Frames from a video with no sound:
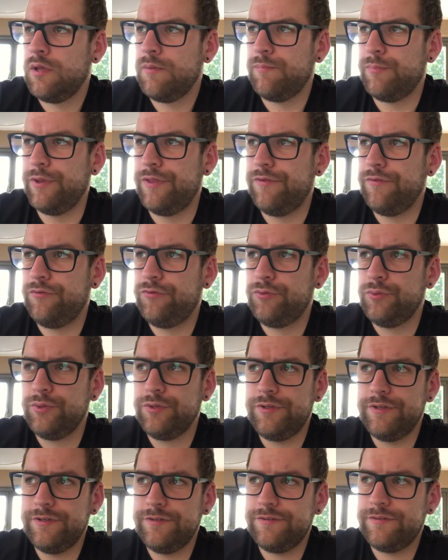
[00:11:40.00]
But the
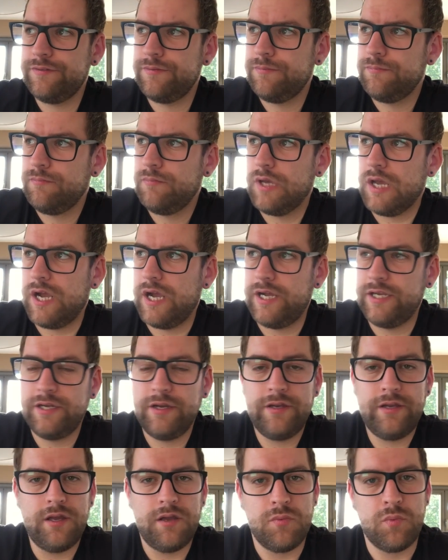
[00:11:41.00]
truth is, either
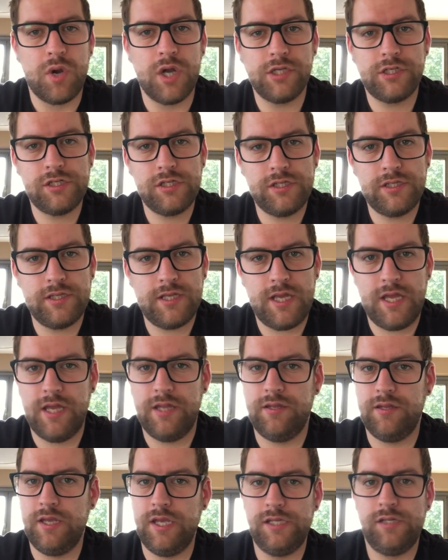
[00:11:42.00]
they watch it
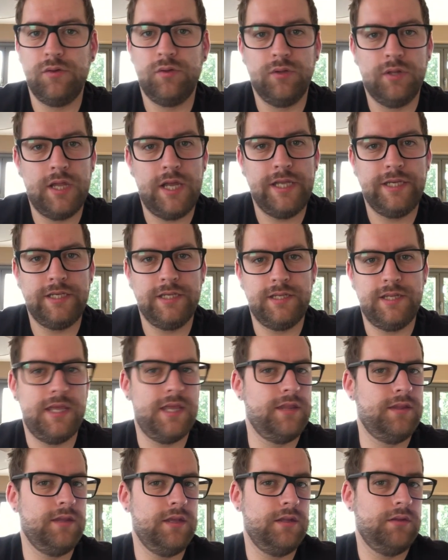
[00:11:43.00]
and they don't like it,
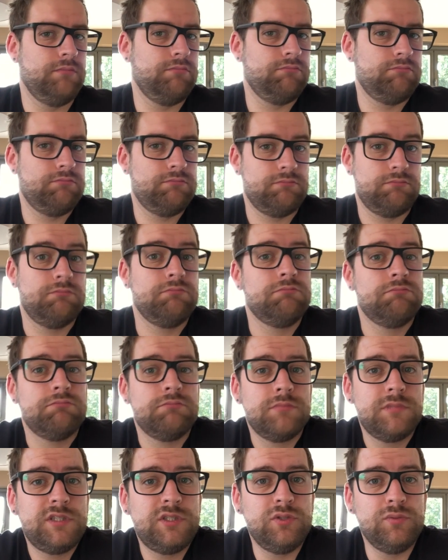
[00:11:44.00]
and then
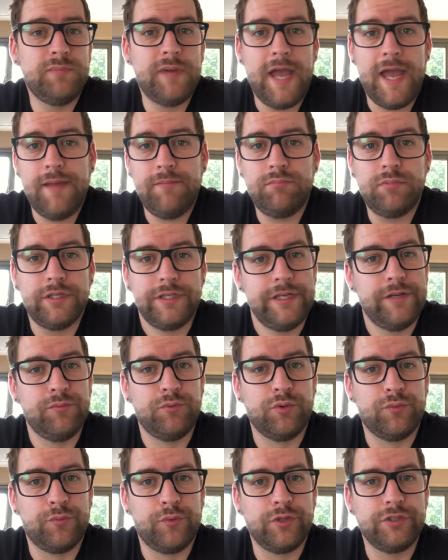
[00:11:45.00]
too bad, but they
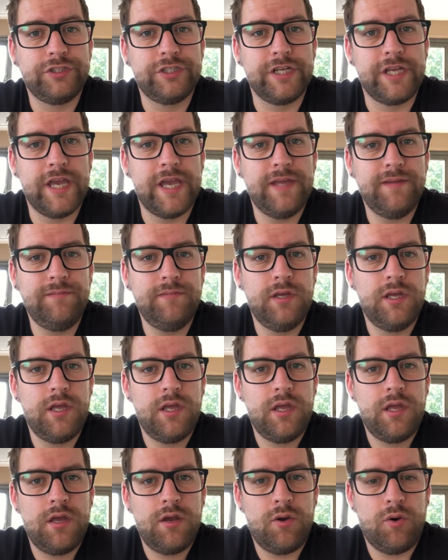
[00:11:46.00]
won't watch again,
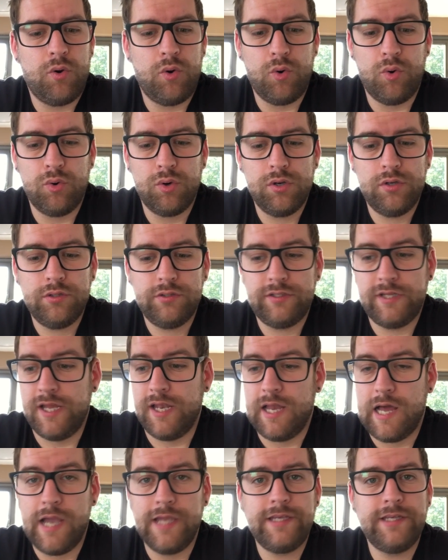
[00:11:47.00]
or they
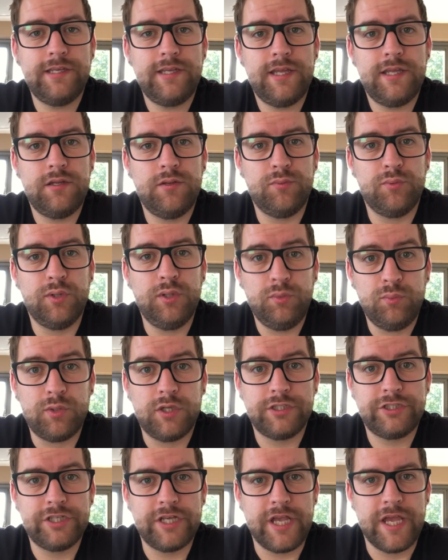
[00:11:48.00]
like it and they will
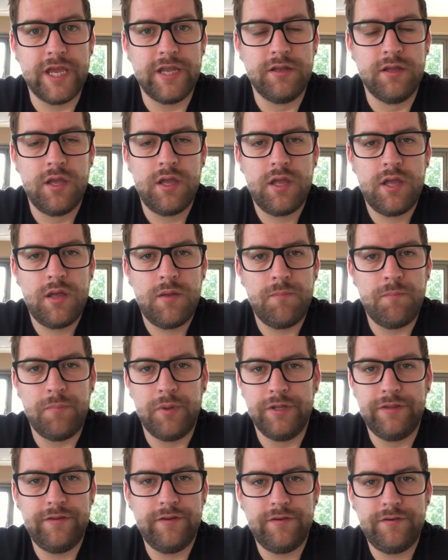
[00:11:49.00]
watch again.
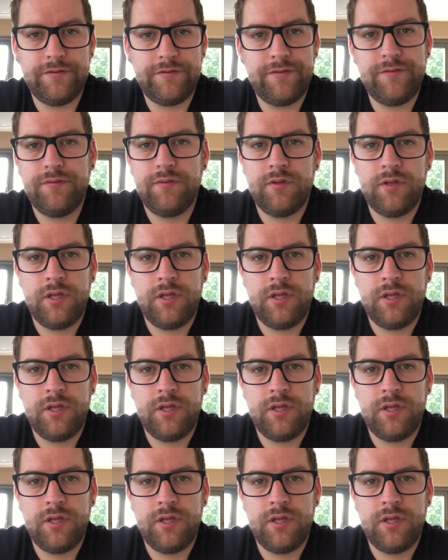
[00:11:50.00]
But there's,